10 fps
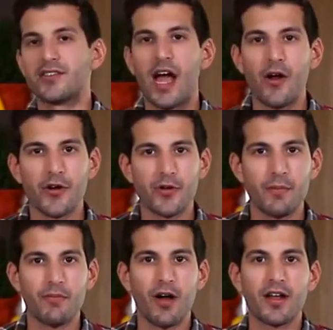sour
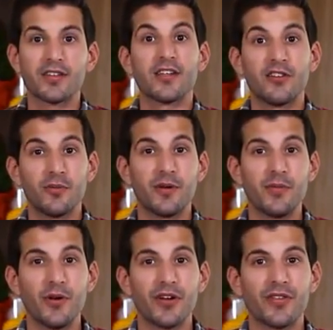cream products and a little bit of
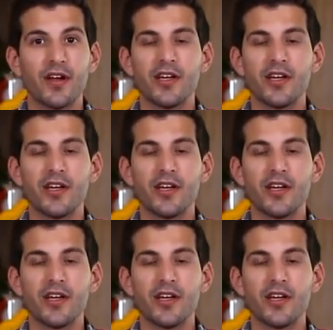milk in there.